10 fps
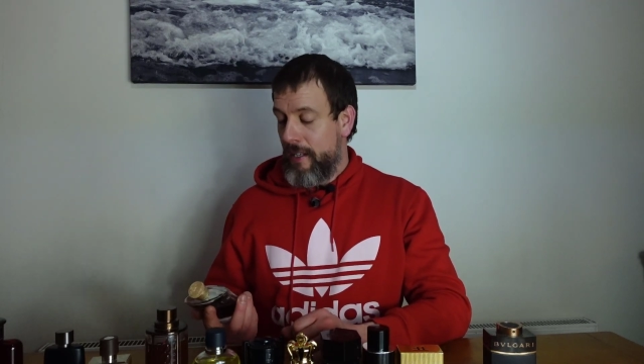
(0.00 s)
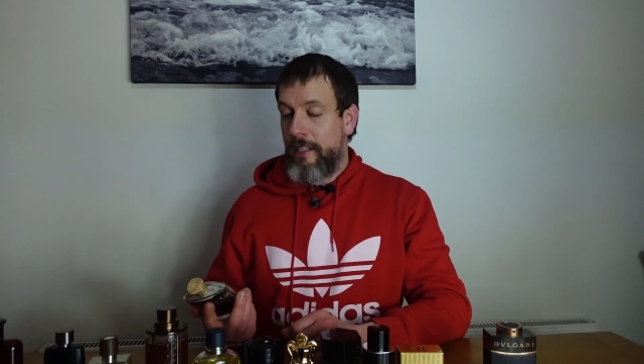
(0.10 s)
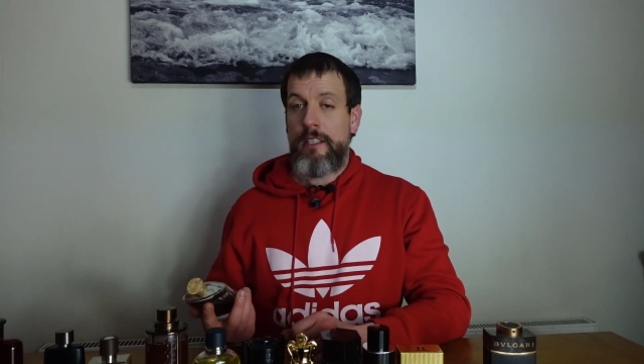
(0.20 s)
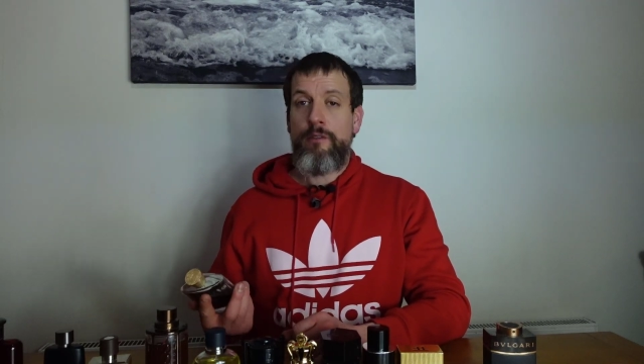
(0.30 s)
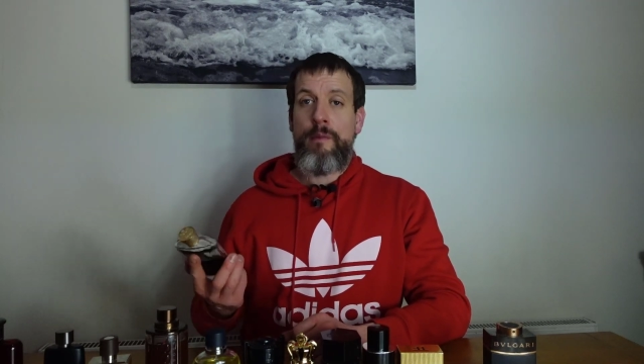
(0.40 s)

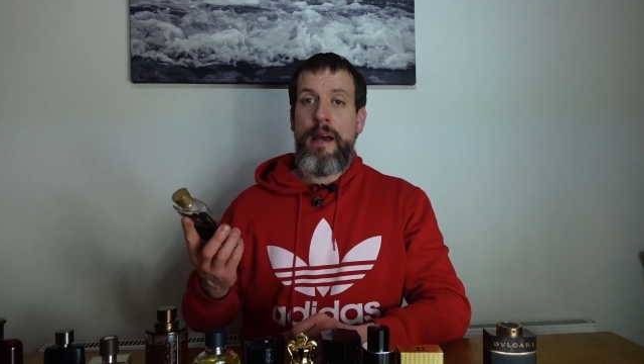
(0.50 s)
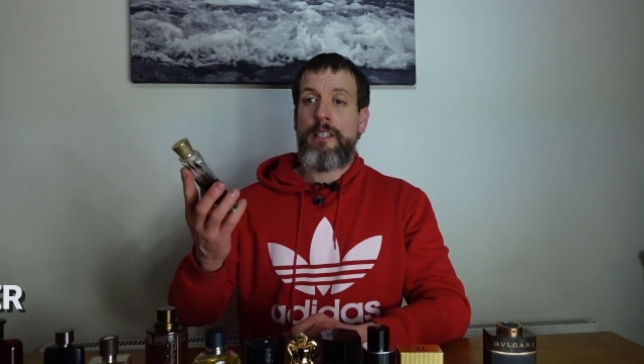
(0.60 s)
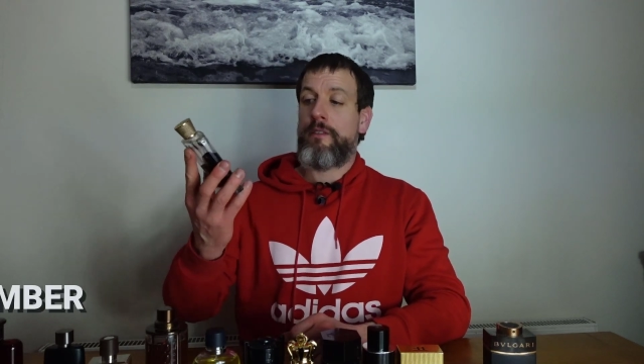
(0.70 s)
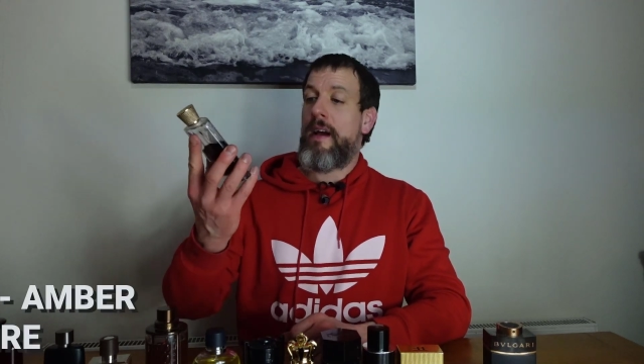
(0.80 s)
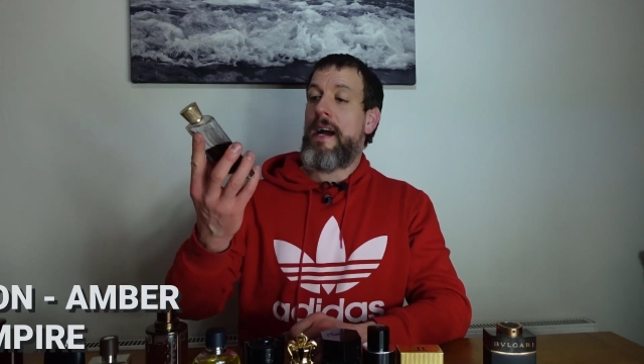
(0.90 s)
this is from the
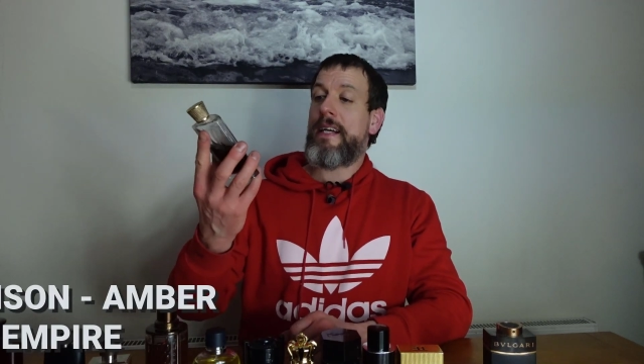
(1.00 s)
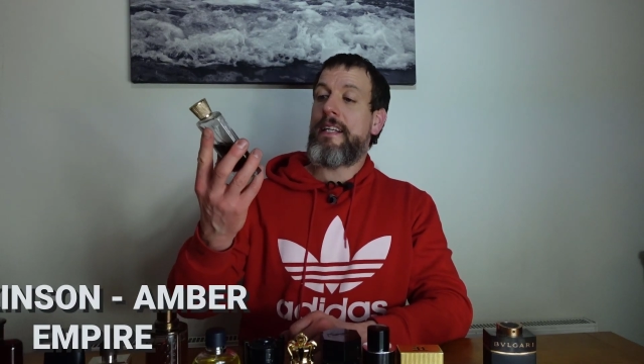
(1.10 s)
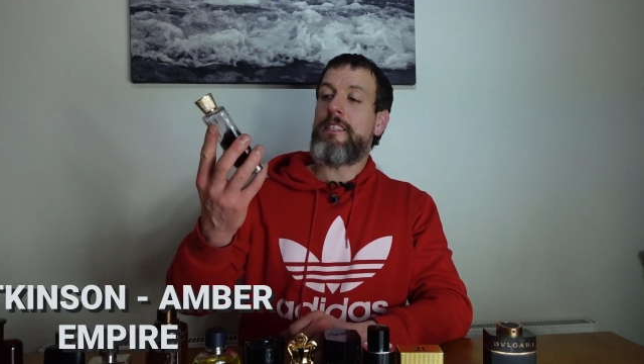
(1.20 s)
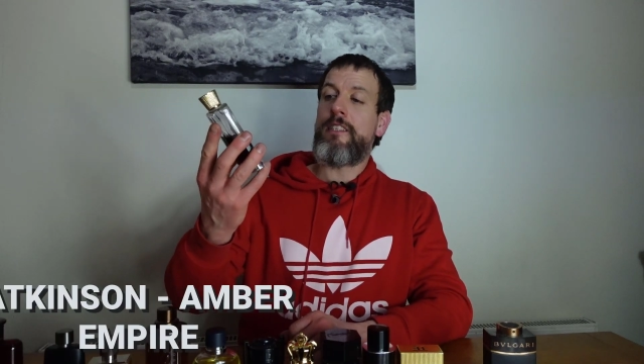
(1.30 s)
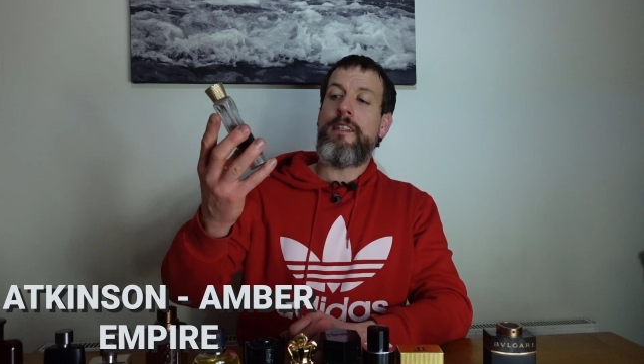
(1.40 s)
House of
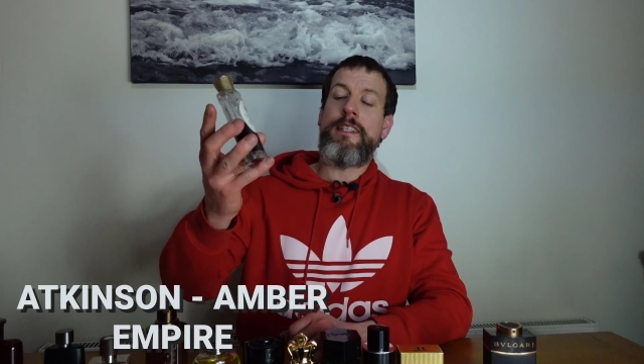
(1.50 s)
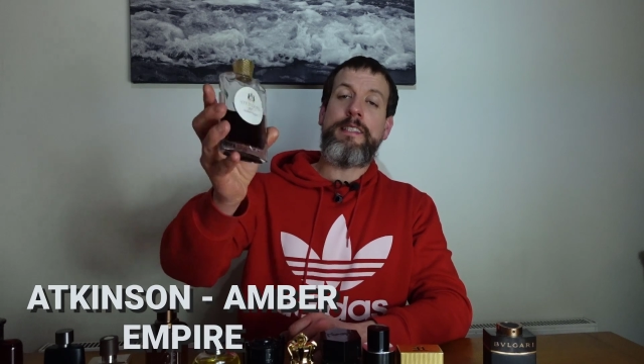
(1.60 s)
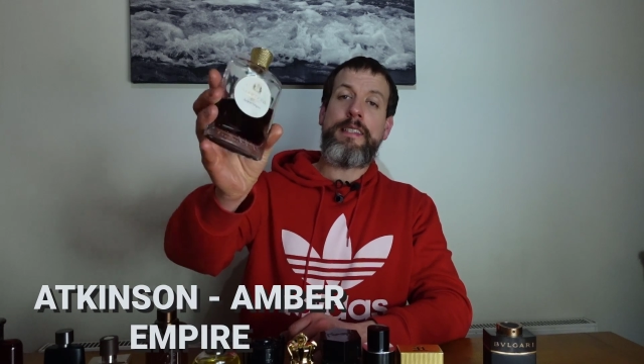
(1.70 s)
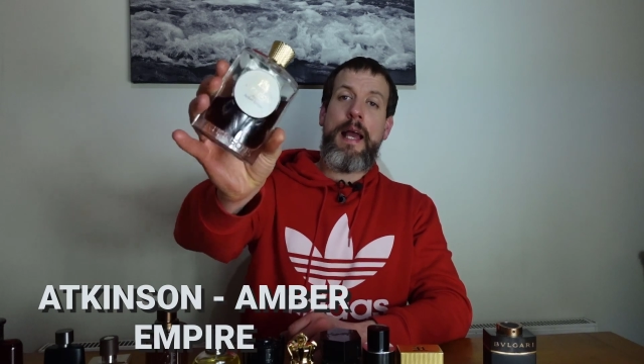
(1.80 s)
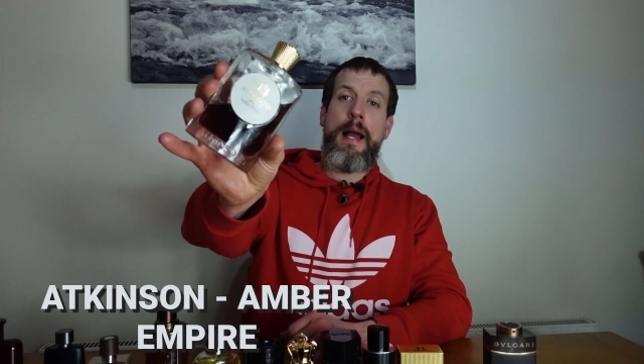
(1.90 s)
Atkinson. This
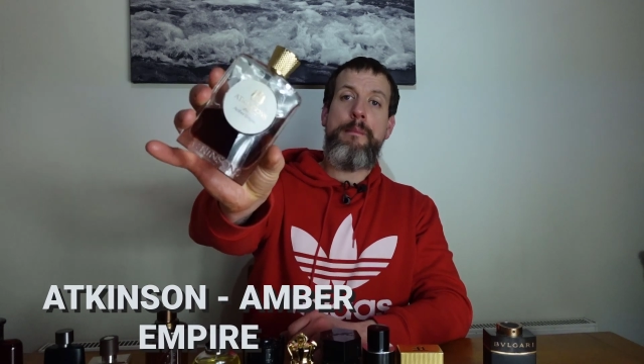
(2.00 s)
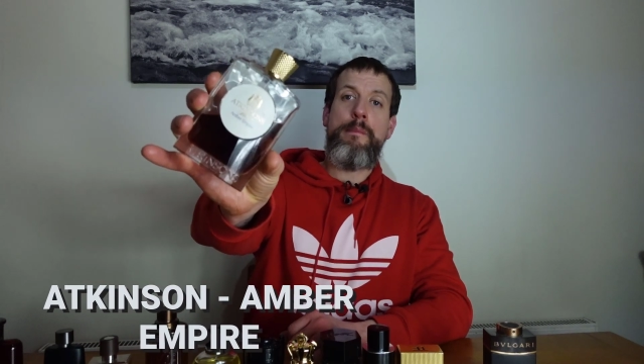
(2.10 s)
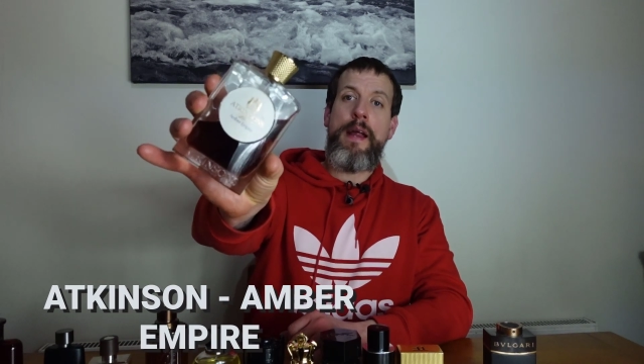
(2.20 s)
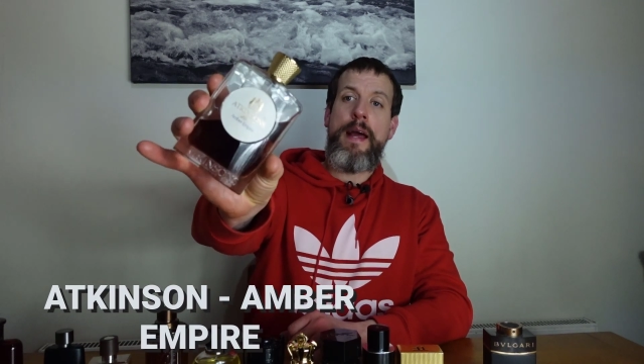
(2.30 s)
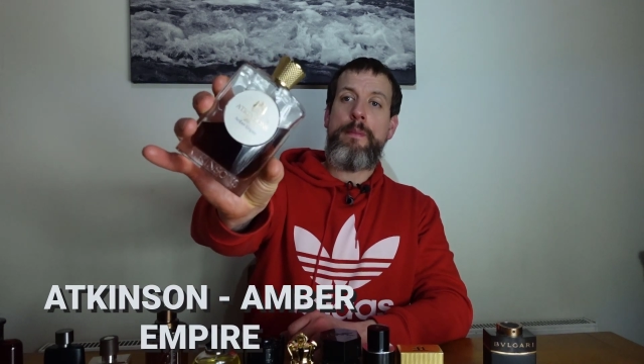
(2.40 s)
is
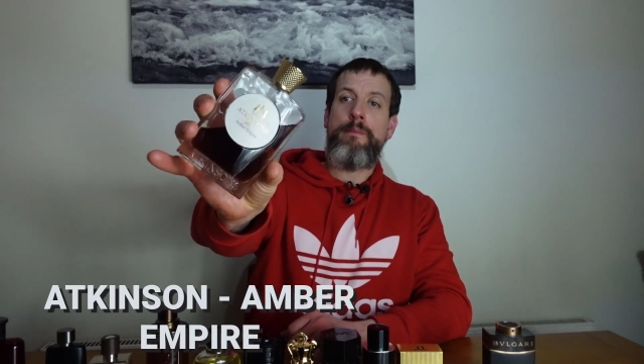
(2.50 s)
Amber